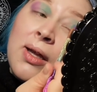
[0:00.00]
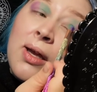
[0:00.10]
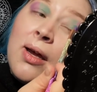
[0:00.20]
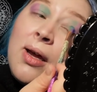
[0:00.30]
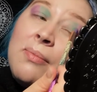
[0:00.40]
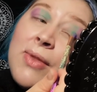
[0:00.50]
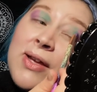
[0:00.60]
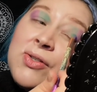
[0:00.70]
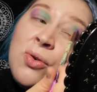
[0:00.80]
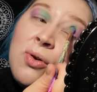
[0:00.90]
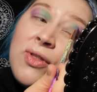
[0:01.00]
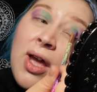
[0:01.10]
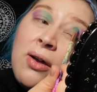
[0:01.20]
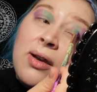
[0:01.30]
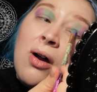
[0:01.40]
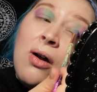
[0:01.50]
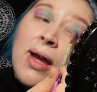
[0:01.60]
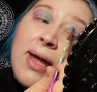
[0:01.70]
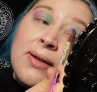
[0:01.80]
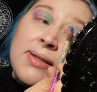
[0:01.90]
That's sort of the only
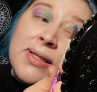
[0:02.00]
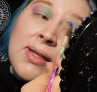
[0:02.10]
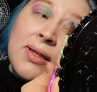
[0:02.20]
high-end